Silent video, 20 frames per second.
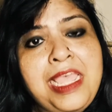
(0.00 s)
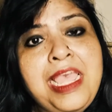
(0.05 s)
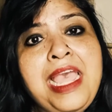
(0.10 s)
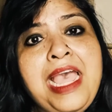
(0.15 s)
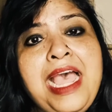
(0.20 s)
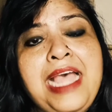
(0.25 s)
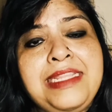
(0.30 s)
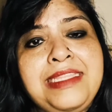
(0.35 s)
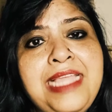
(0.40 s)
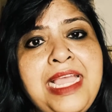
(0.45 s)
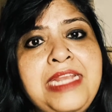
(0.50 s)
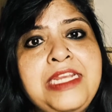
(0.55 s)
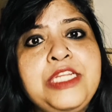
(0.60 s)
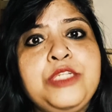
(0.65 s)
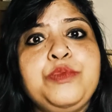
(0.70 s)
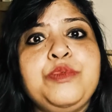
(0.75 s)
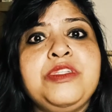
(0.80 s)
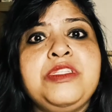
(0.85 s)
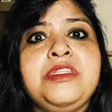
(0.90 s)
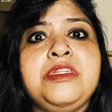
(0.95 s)
And then it
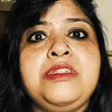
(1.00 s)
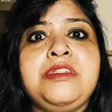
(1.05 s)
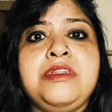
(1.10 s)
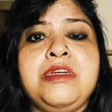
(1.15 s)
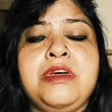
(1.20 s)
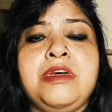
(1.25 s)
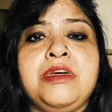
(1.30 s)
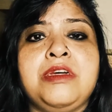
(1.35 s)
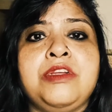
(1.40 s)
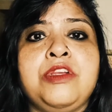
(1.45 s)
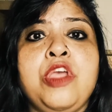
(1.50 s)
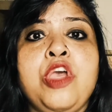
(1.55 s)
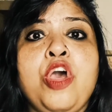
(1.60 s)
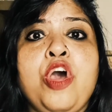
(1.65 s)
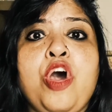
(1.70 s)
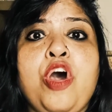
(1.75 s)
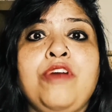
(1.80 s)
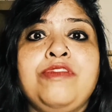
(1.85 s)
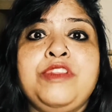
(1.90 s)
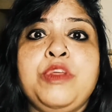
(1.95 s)
was the turn
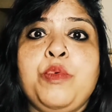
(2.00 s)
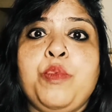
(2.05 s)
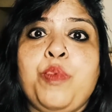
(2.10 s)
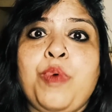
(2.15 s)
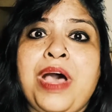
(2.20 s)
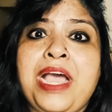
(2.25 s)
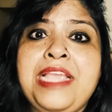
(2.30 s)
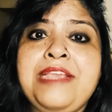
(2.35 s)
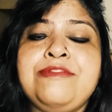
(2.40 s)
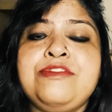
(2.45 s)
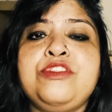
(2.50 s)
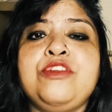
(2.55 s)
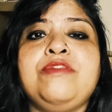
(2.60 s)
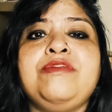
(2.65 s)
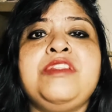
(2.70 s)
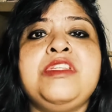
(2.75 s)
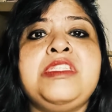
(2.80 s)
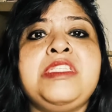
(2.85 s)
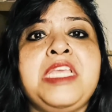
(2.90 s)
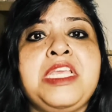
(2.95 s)
of the wives of
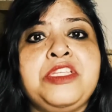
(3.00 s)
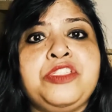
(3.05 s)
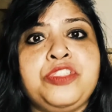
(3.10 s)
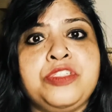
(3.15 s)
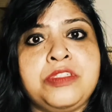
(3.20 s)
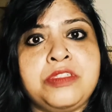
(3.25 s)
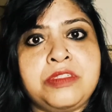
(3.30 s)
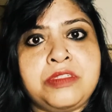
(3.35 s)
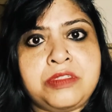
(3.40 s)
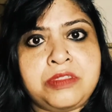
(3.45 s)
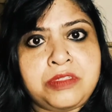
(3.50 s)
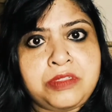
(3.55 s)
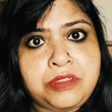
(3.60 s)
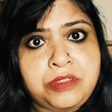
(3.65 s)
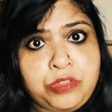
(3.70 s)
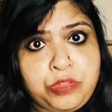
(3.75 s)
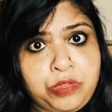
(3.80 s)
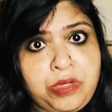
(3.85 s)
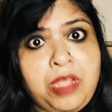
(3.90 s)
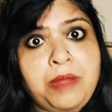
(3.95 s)
the sages
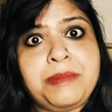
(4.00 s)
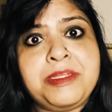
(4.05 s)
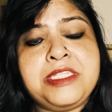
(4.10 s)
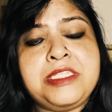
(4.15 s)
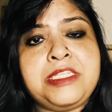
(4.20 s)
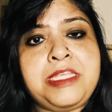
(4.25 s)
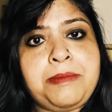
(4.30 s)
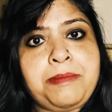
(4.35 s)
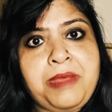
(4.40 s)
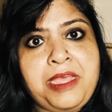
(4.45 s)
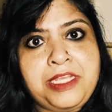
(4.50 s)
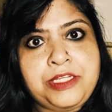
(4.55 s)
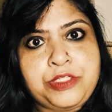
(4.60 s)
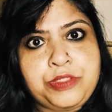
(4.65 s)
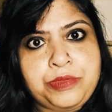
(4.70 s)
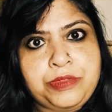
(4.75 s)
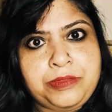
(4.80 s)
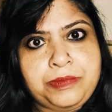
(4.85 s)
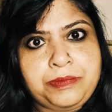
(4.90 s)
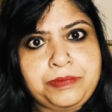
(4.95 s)
to come and say bye to
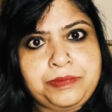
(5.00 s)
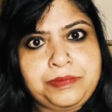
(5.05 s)
him.